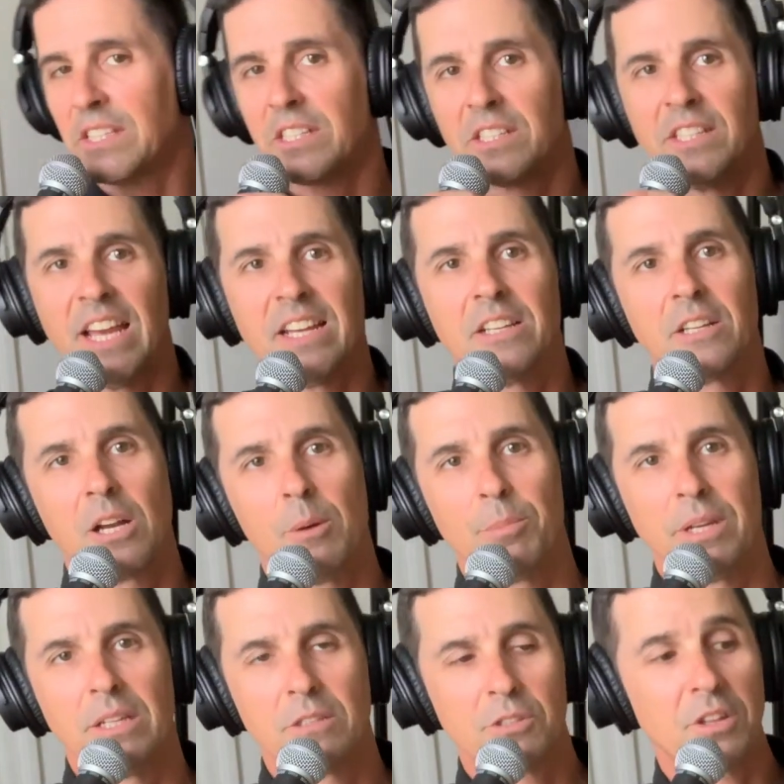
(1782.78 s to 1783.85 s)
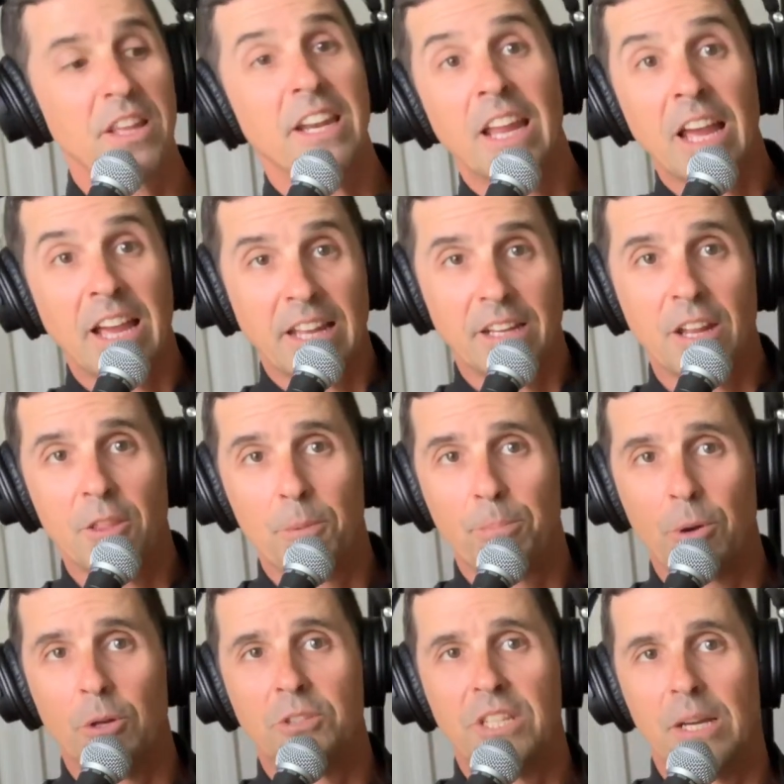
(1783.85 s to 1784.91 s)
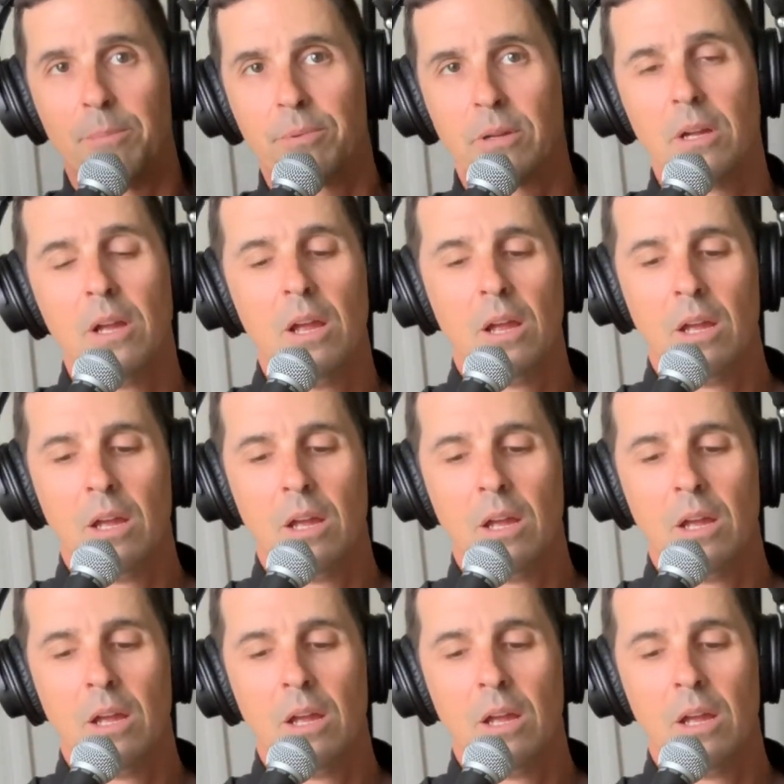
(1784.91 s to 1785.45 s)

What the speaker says: This is Dead and Company. So then, hey, another pro tip.